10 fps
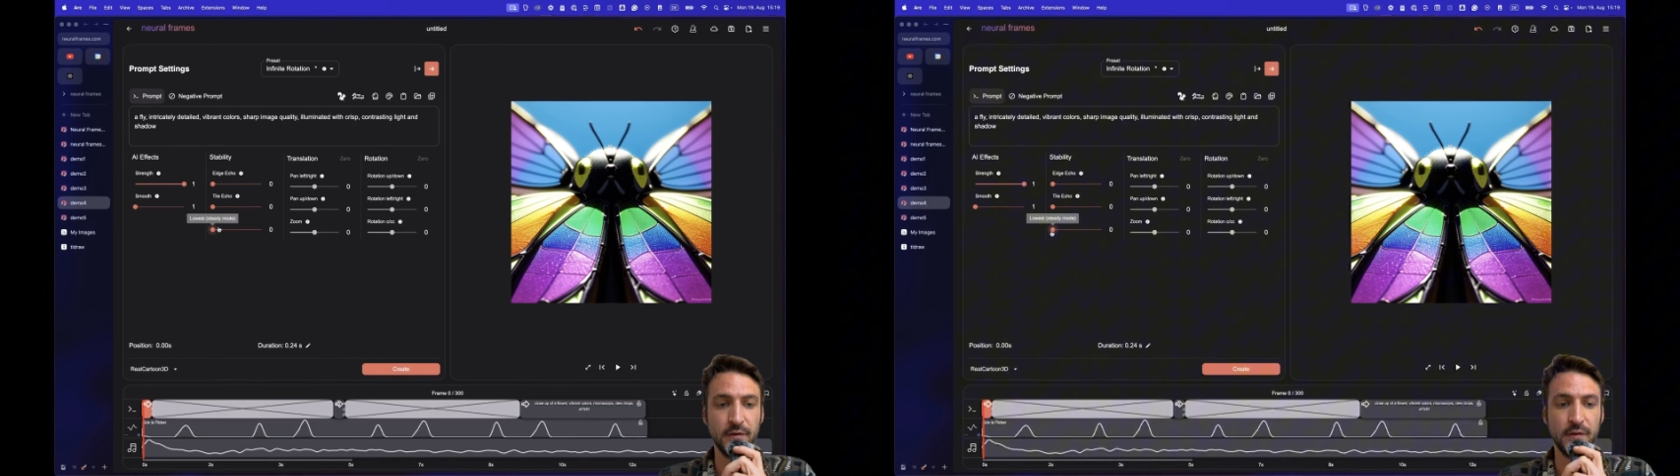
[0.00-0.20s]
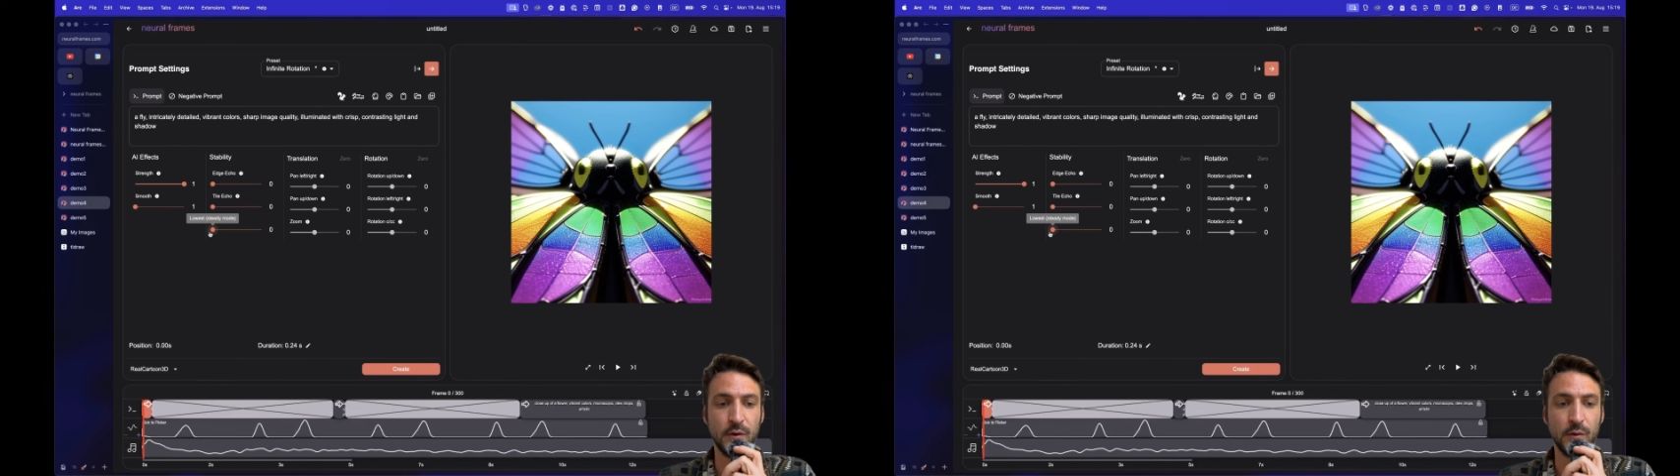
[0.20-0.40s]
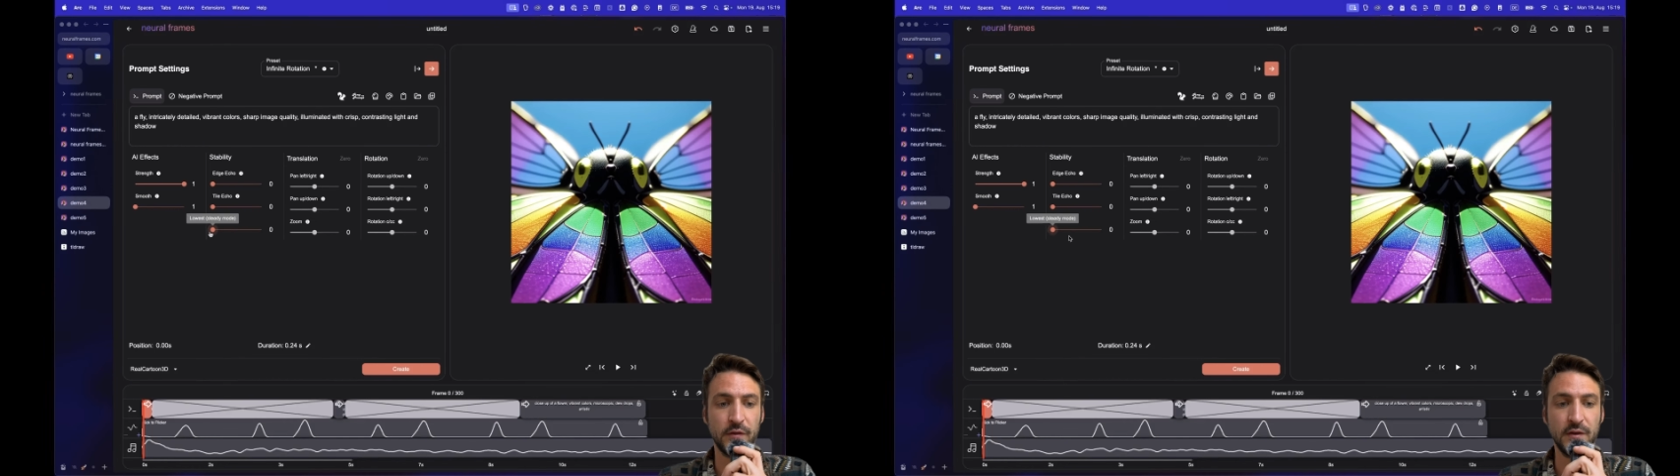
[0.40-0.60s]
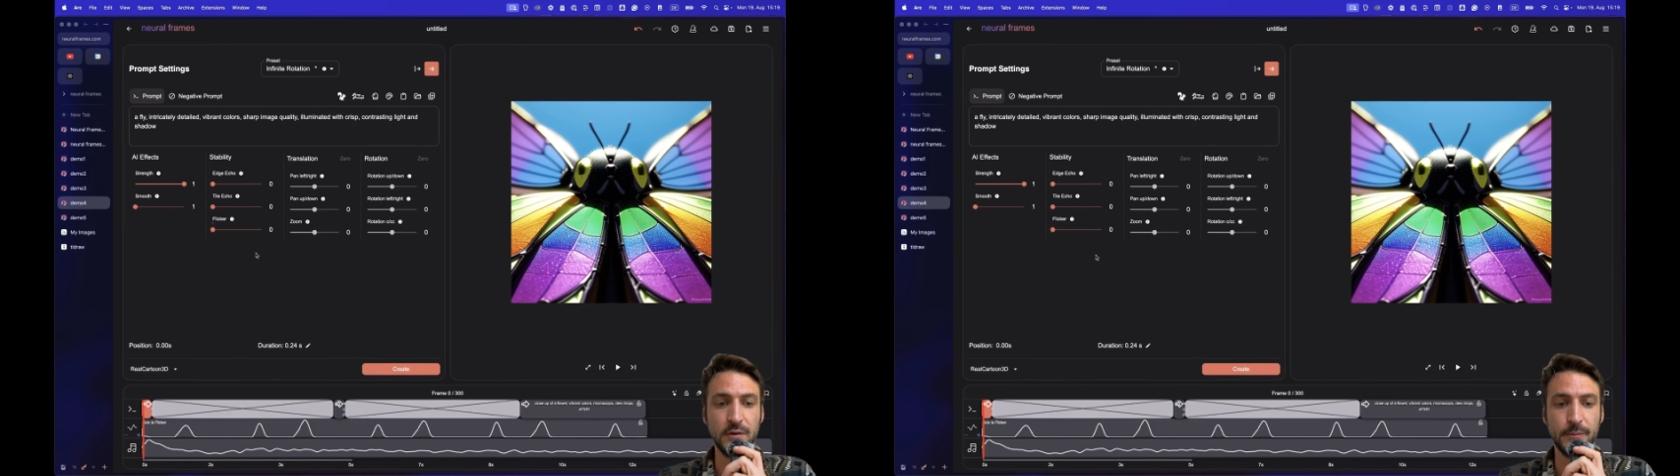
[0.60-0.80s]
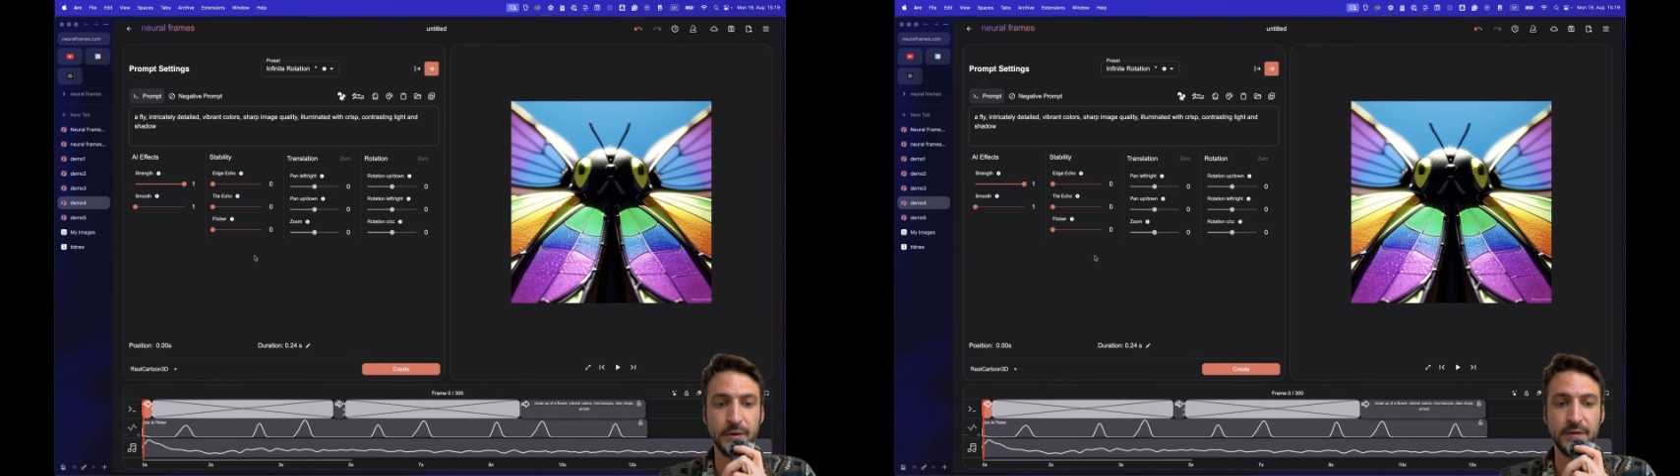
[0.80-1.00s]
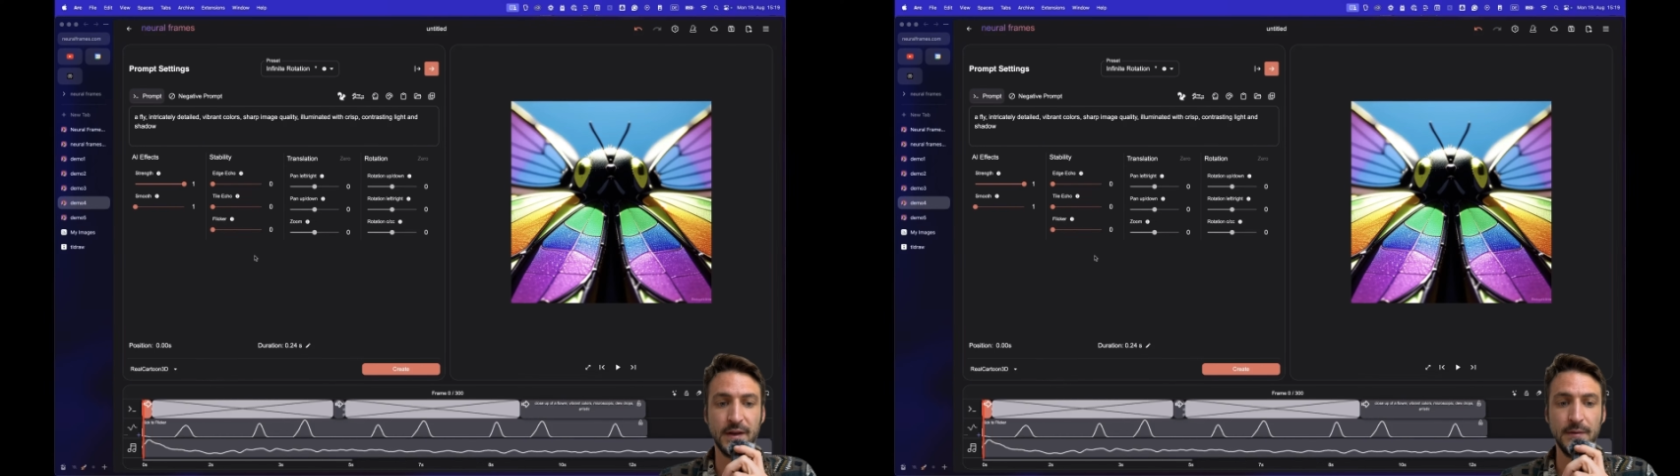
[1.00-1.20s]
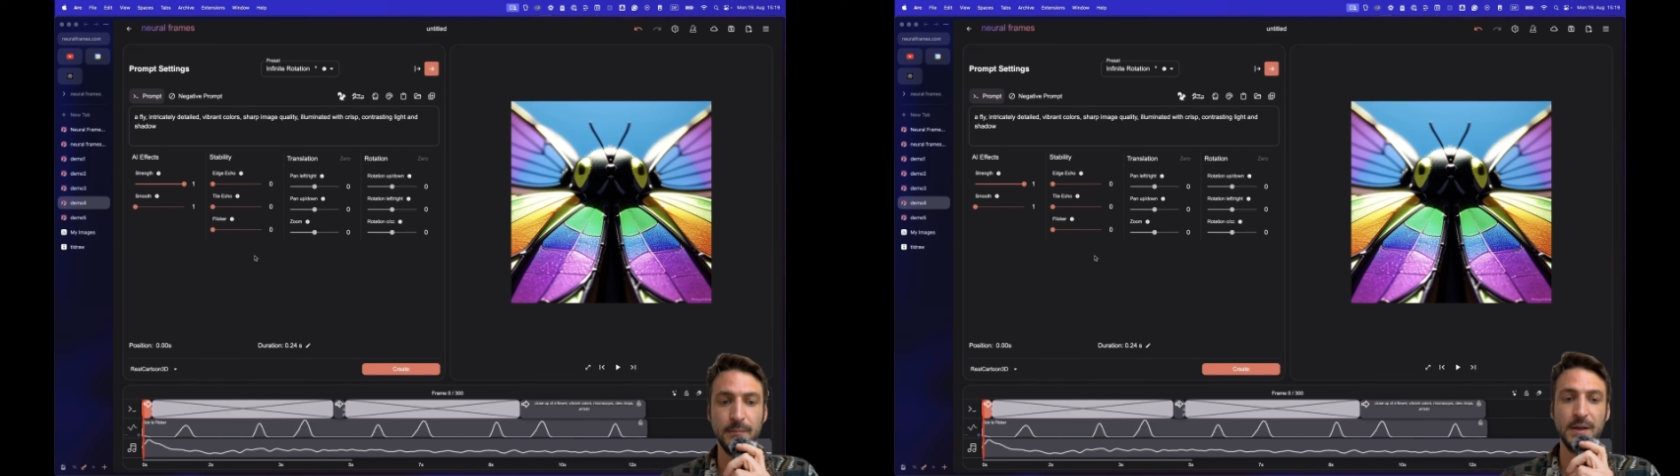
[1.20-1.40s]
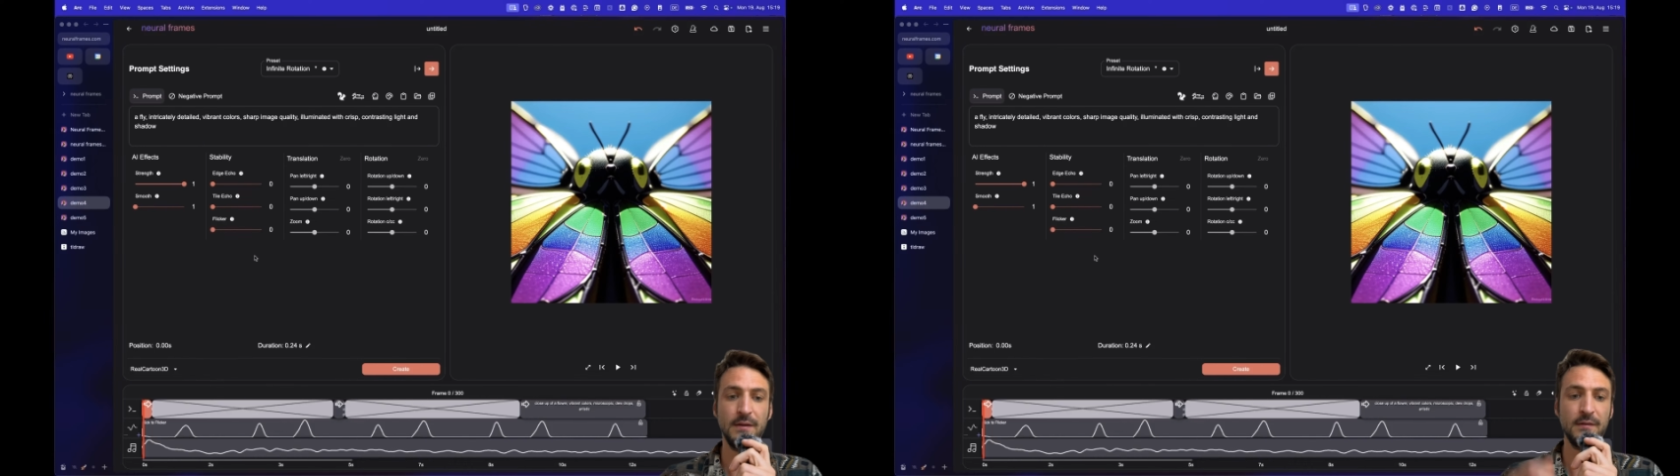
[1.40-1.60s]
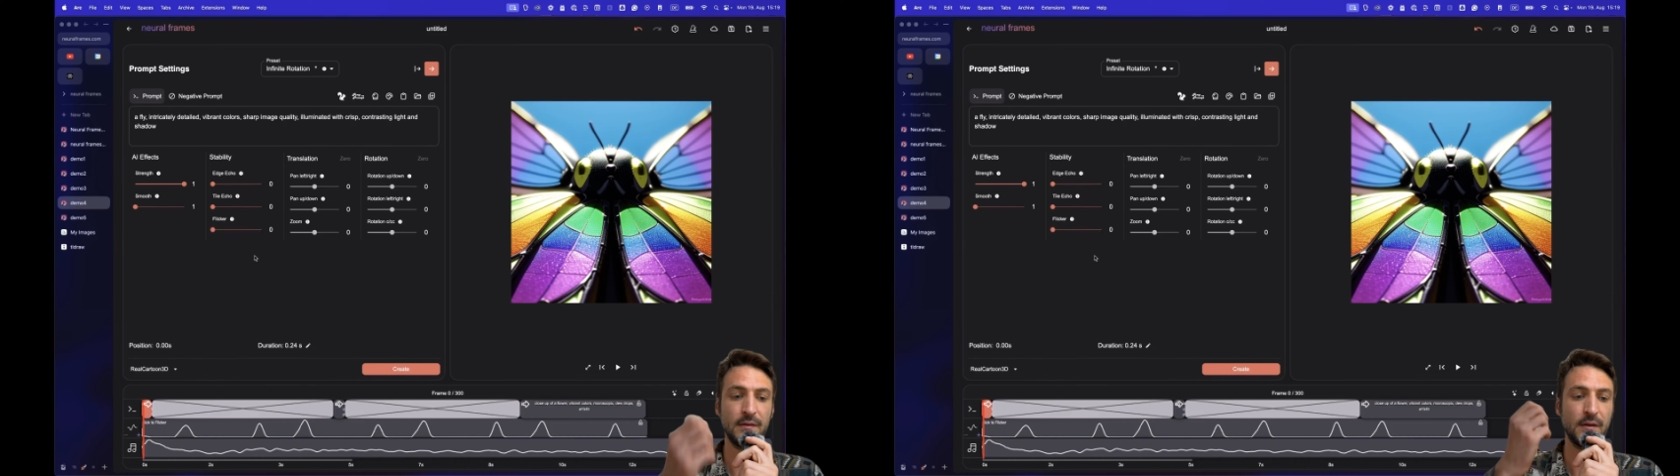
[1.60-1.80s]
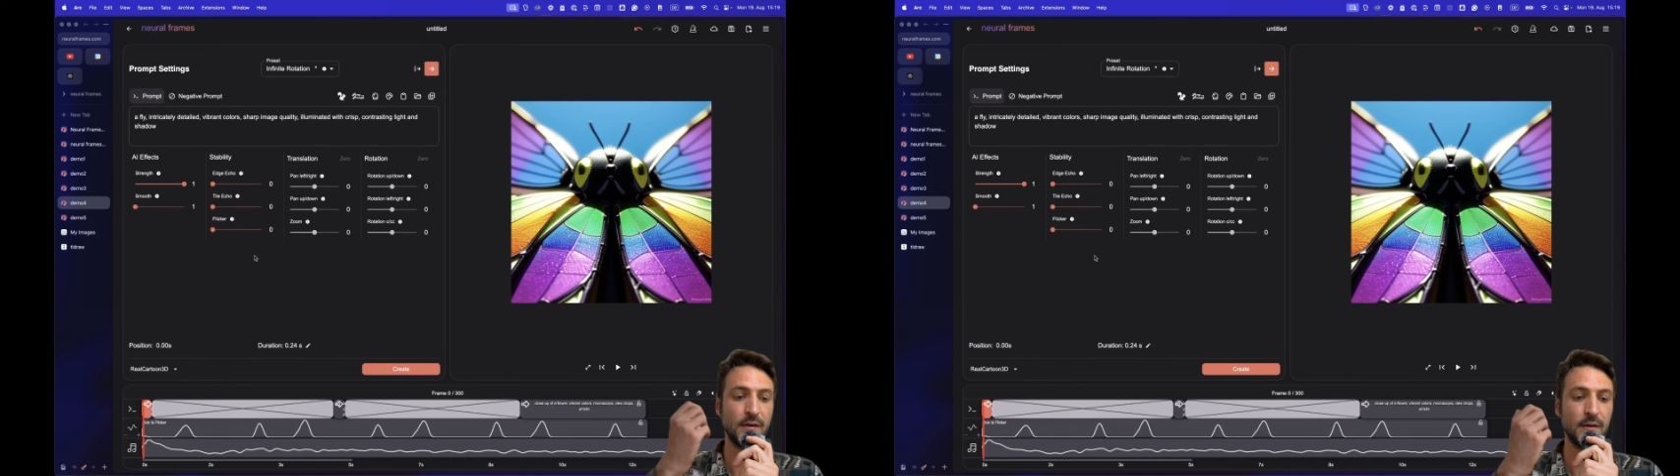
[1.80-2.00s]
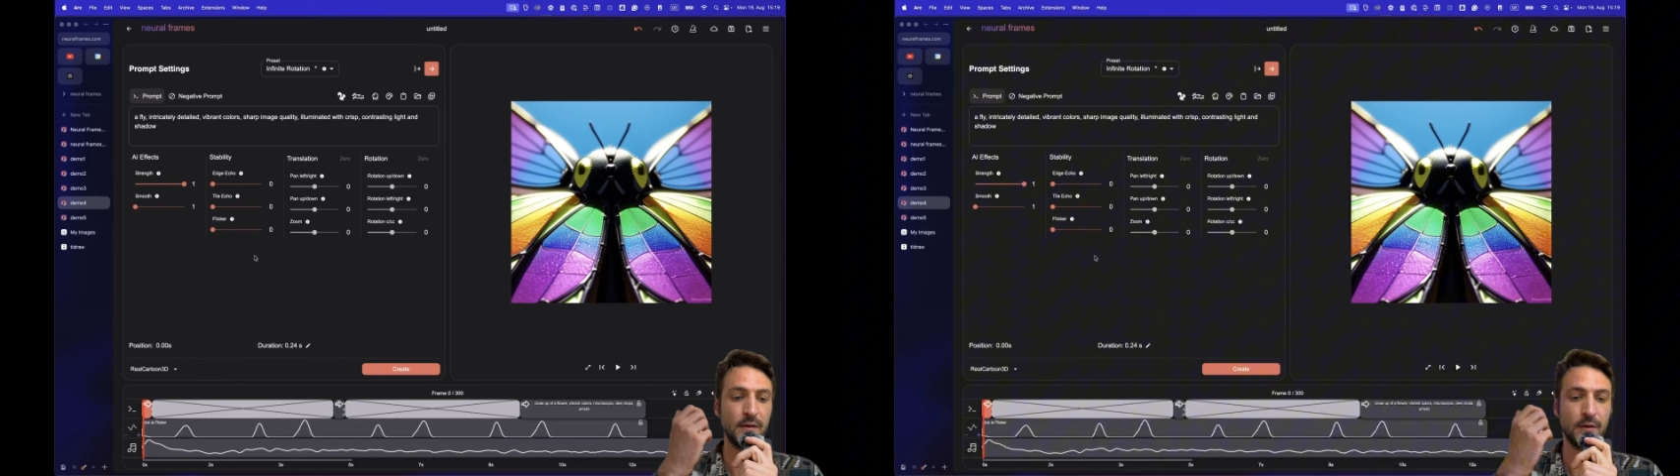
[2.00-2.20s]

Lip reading: so 0% means the